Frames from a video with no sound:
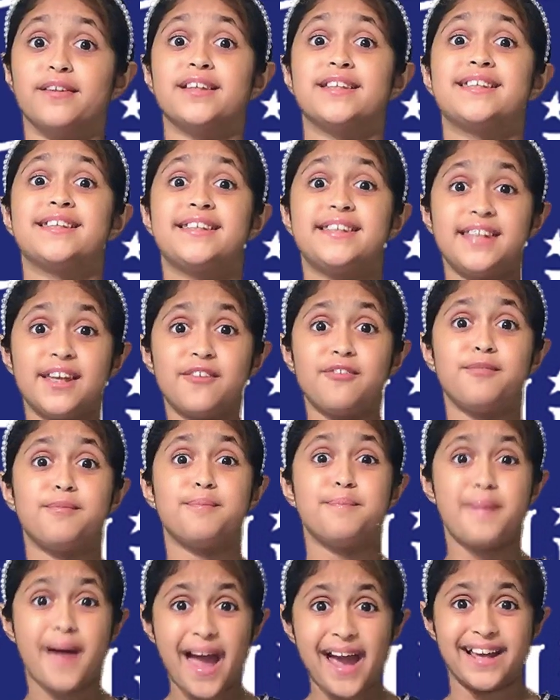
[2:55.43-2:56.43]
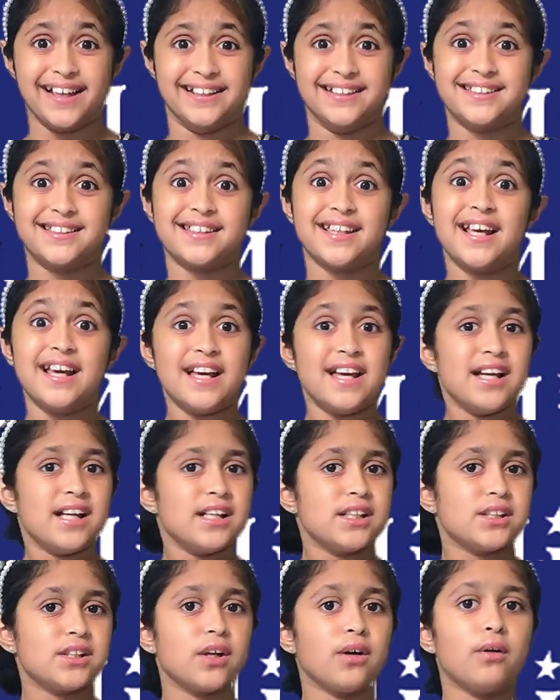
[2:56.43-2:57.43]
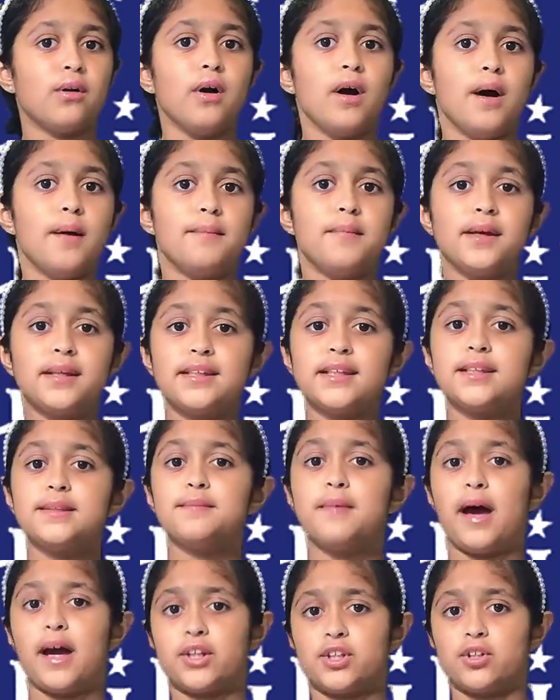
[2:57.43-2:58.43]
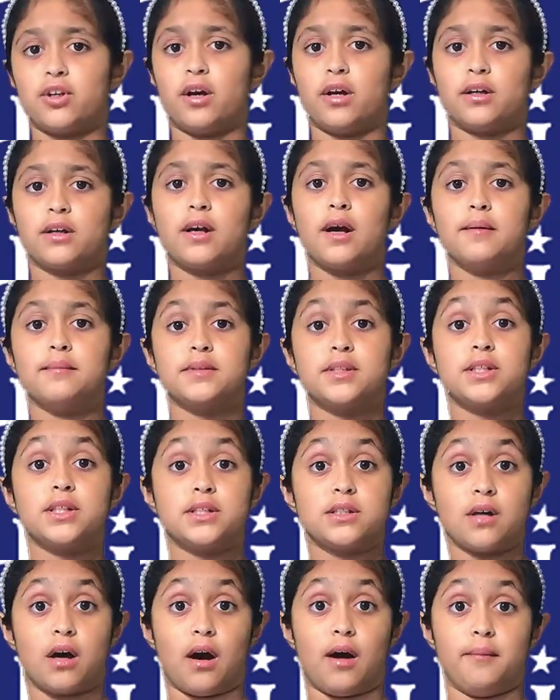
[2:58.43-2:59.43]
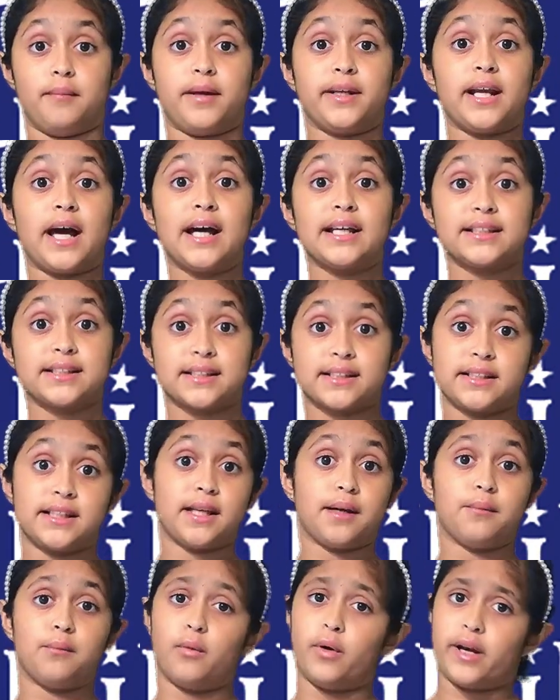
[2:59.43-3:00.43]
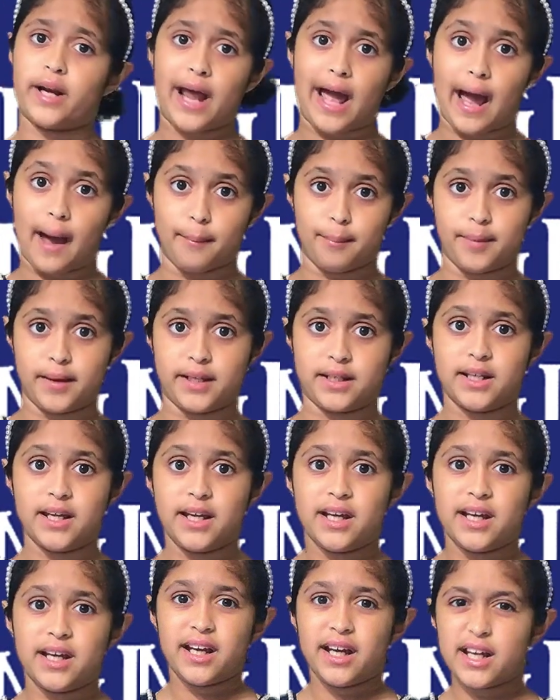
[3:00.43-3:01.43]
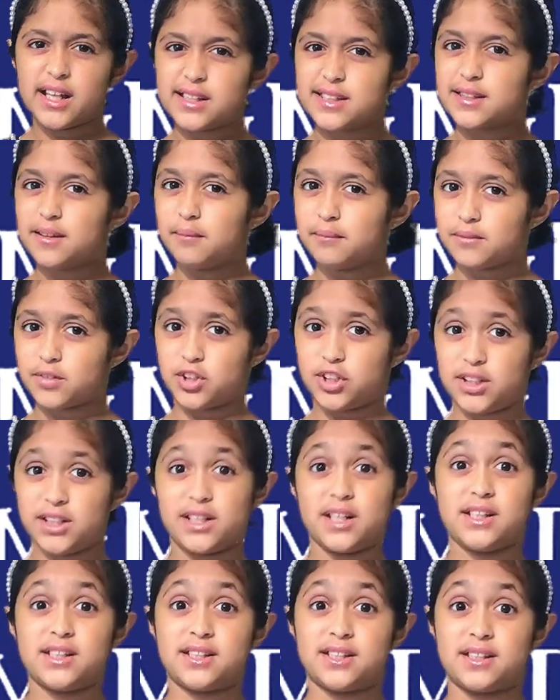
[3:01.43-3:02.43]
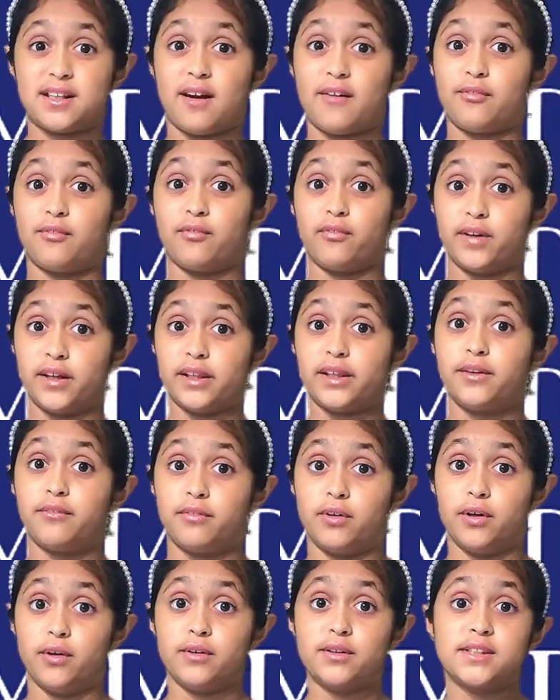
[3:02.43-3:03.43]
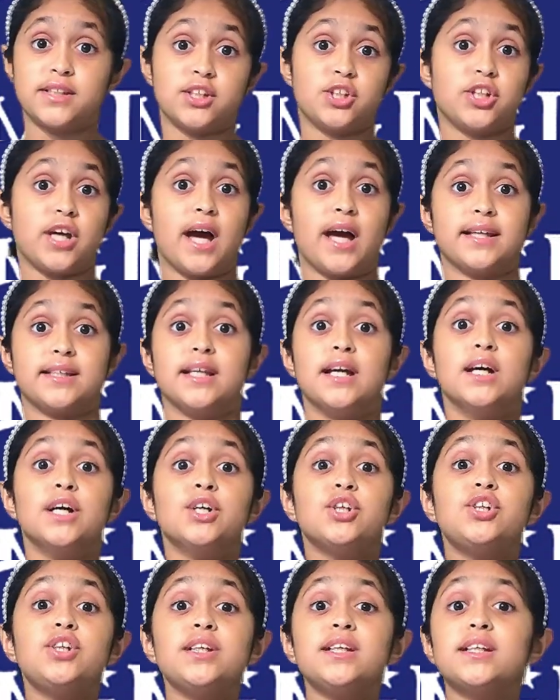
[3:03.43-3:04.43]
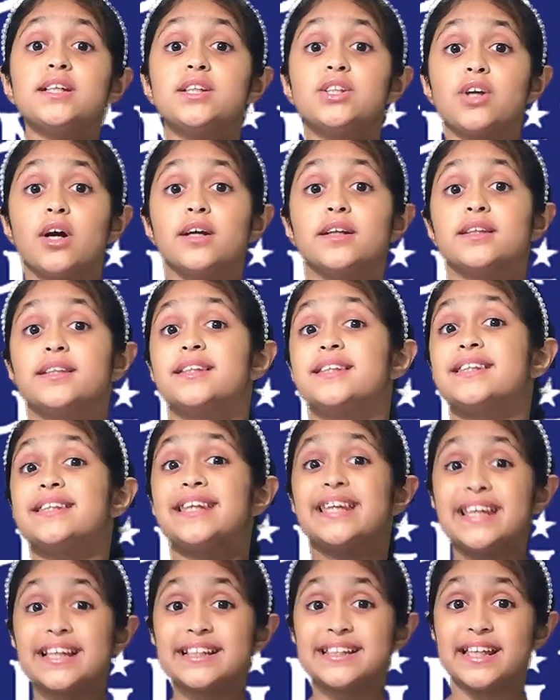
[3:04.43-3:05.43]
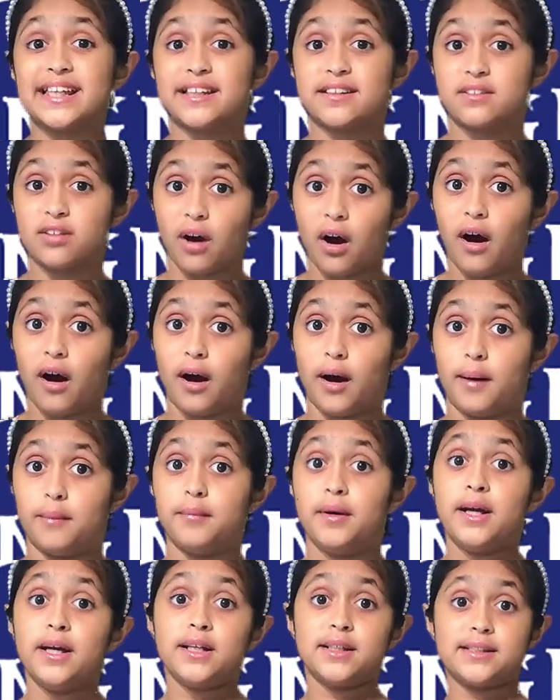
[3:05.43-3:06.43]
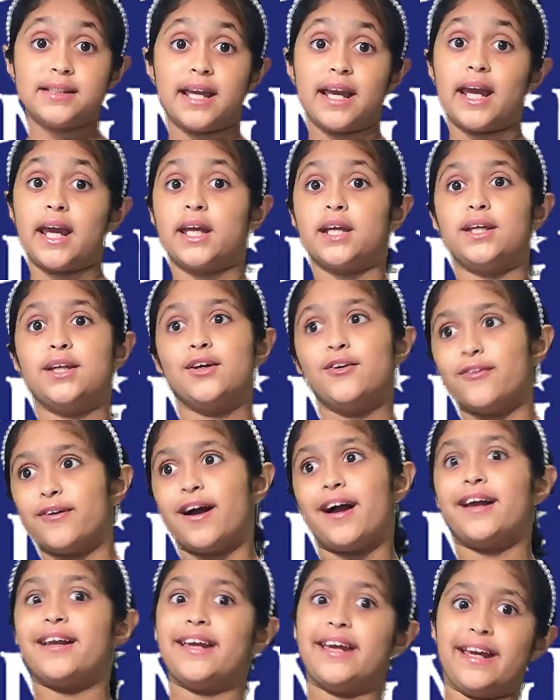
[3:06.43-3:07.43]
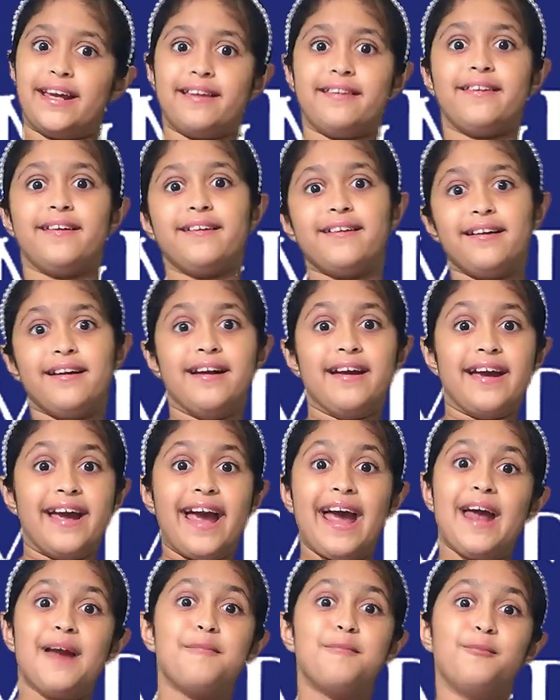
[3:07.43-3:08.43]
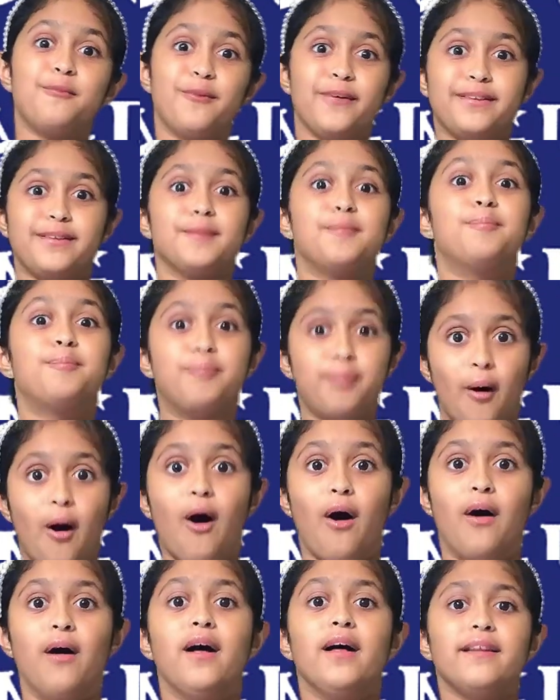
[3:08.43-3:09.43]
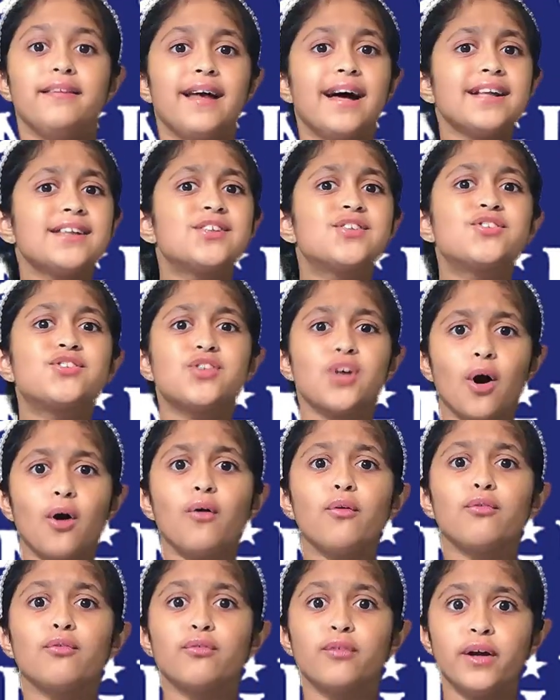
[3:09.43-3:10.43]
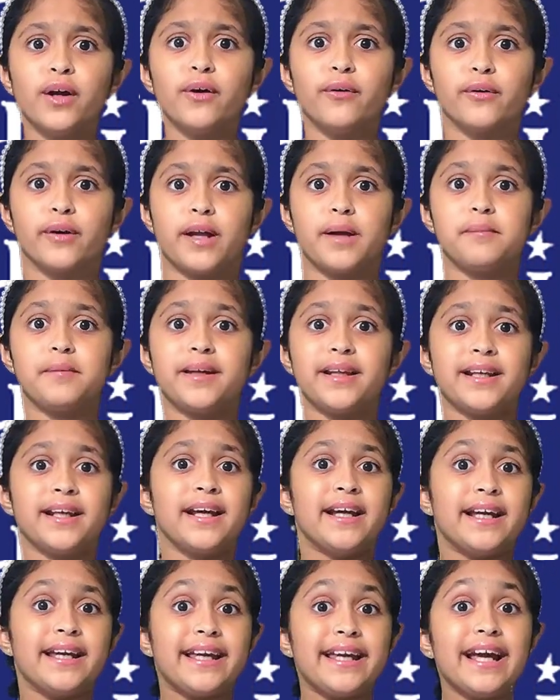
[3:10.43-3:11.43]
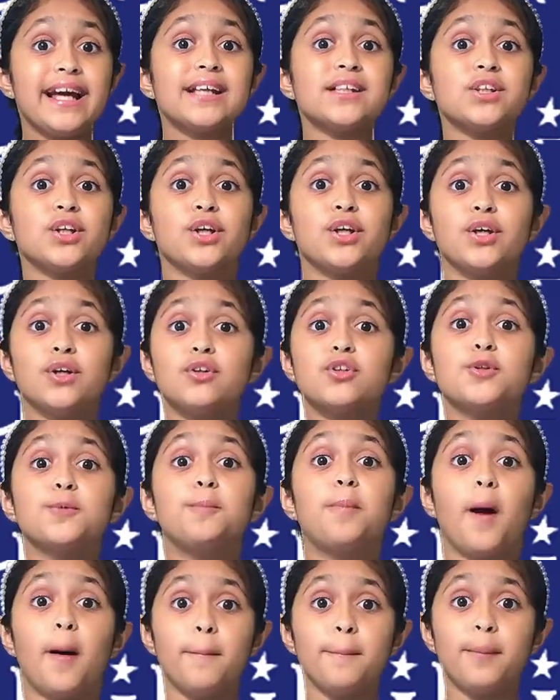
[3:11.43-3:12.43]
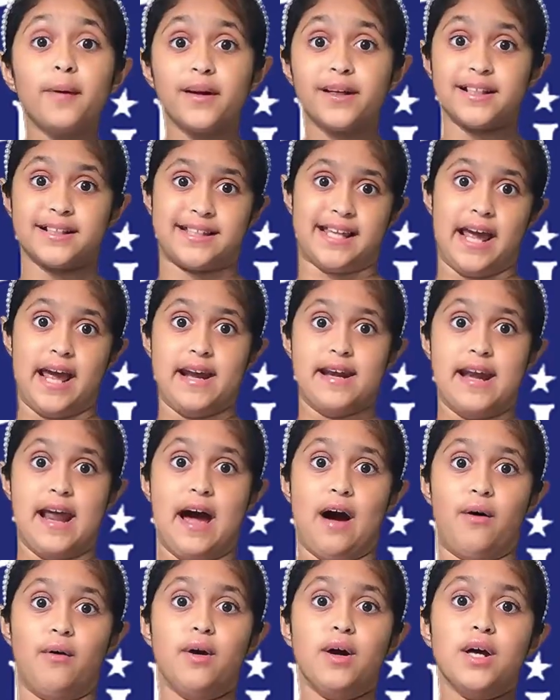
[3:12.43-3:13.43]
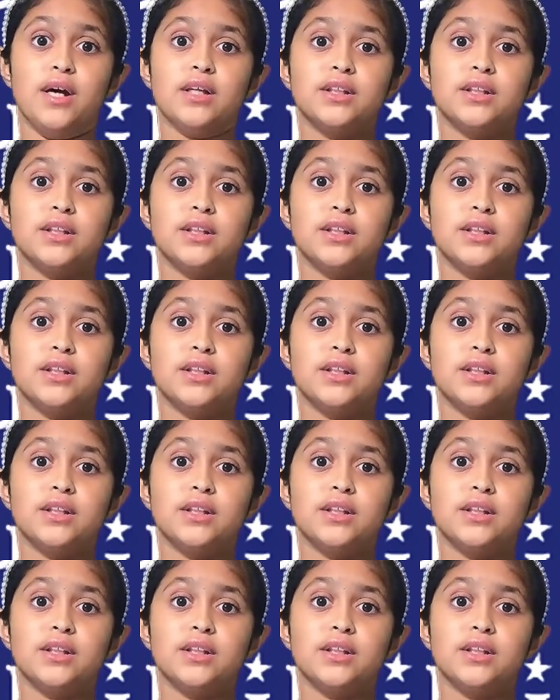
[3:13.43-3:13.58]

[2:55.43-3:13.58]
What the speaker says: the stiff beds. So Mrs. Matron comes to Tom and asks him what happened, and she does stuff really rude, such as she starts teasing Tom, saying, you got hit in the head with the ball. That's so rude. I mean, he has a huge bump on his head now.